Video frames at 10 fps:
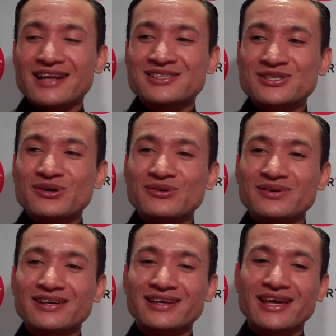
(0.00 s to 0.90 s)
And
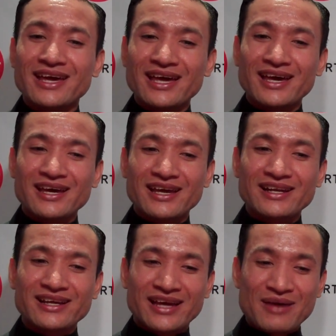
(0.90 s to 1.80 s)
so
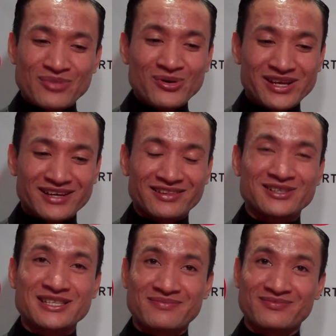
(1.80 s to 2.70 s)
in Cambodia,
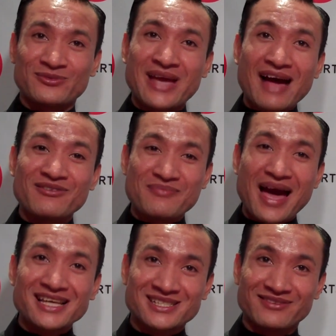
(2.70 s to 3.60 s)
we have a
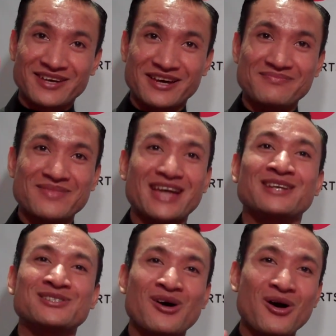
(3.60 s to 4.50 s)
mask of him, and
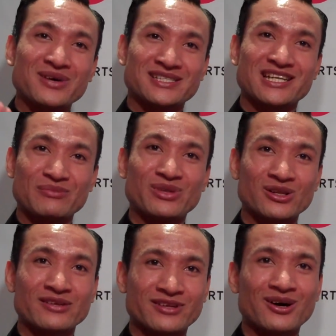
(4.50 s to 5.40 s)
he's always in the
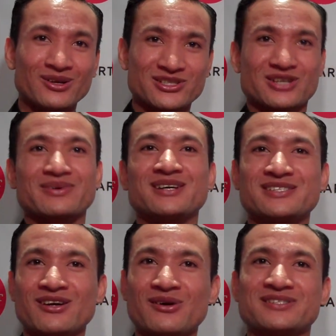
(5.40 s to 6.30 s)
middle of the altar
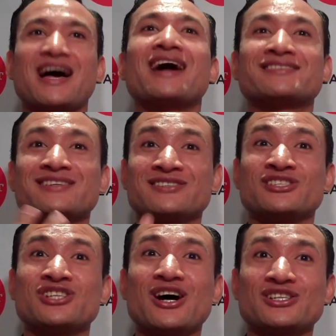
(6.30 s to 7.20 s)
because he always acts as
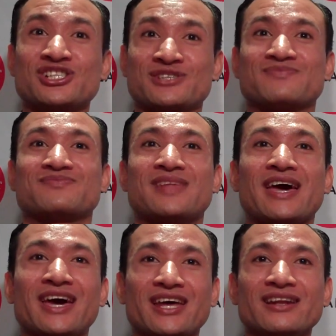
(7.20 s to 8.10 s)
a judge.
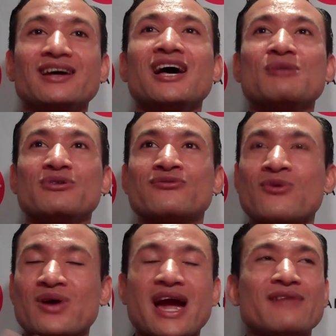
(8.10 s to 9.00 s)
And
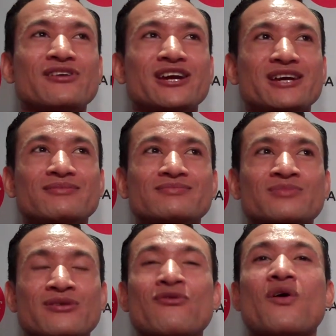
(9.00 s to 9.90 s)
before every
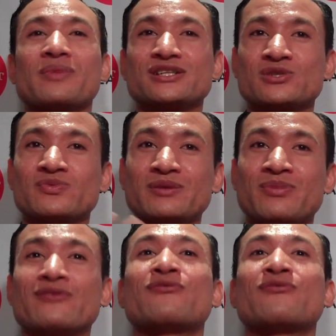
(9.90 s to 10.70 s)
performance